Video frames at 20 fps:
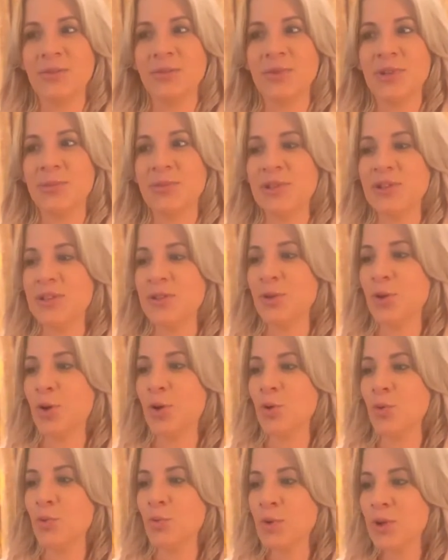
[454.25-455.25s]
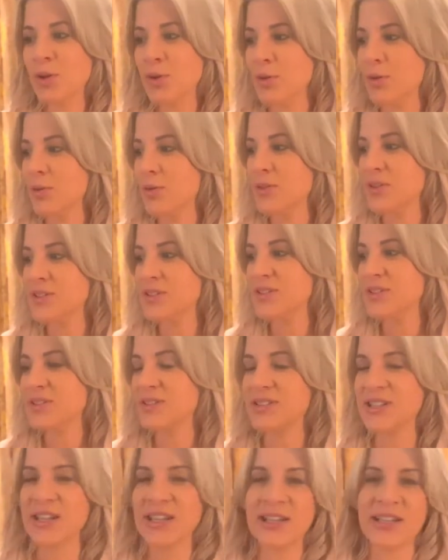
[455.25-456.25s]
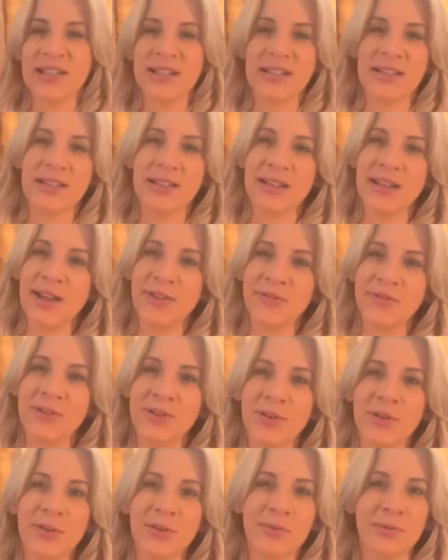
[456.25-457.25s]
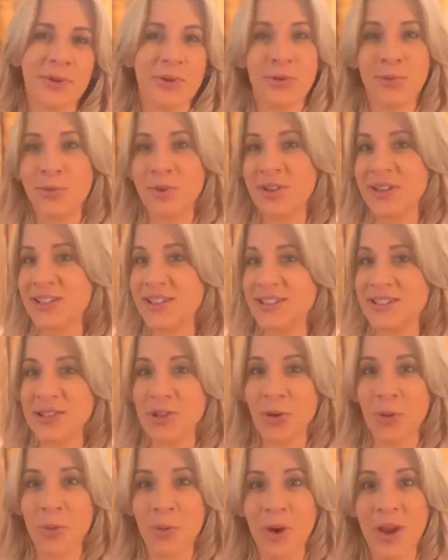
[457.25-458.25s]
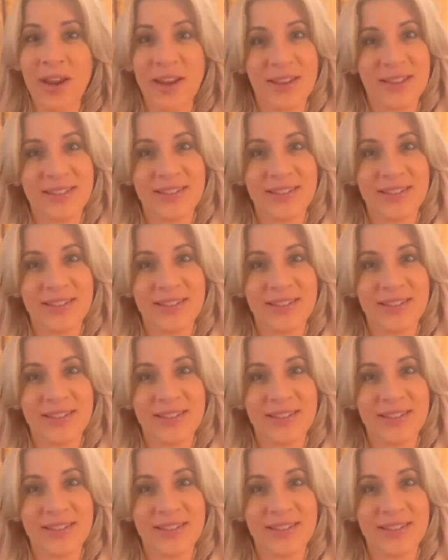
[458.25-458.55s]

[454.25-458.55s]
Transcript: Maybe your career is taking a left turn when you wanted it to go right.